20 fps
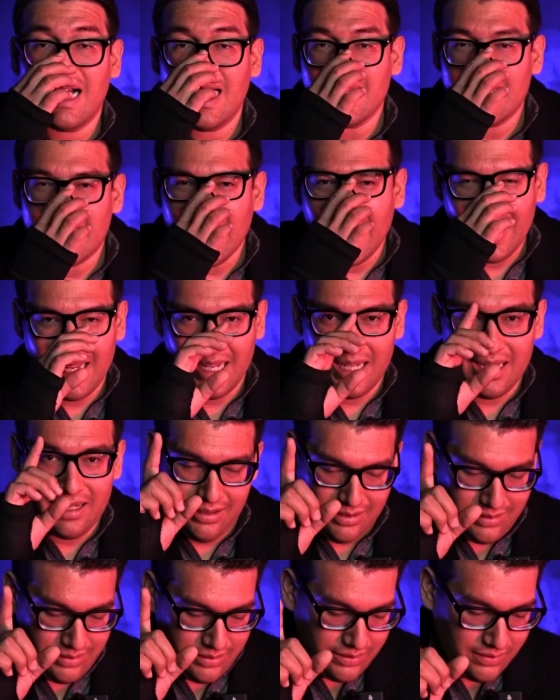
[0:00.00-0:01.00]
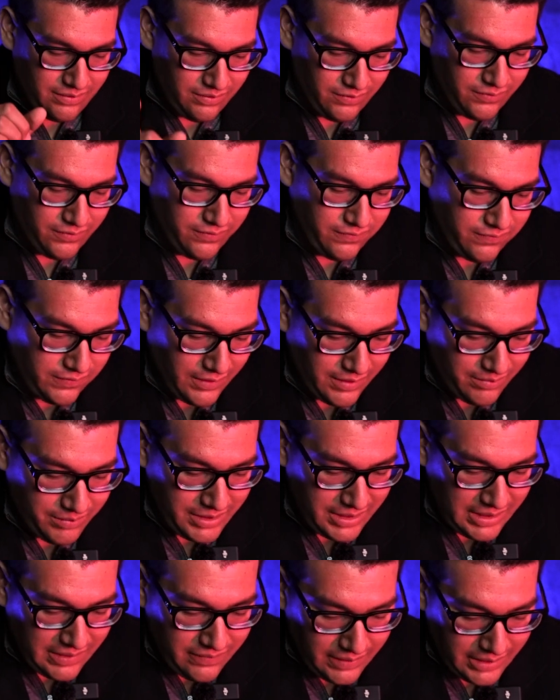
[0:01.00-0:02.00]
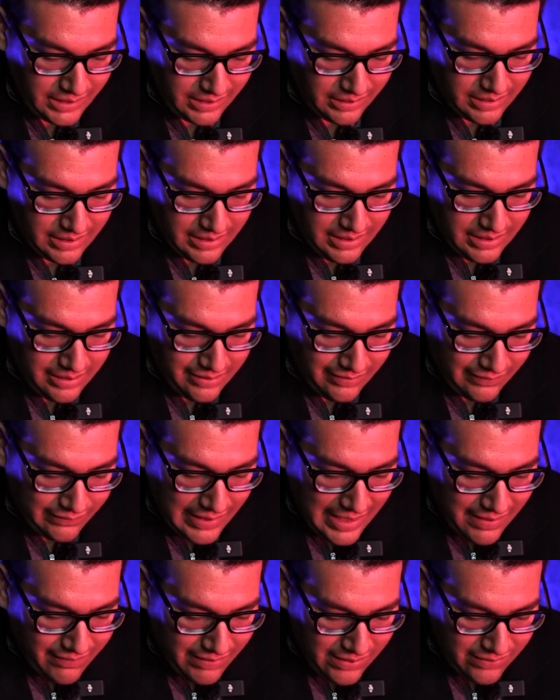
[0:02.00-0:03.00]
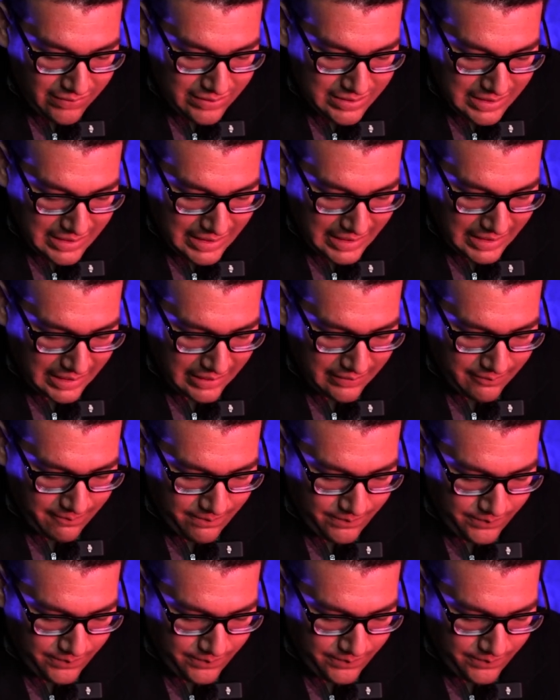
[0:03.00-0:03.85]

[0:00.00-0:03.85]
a day from TV, 5 hours a day,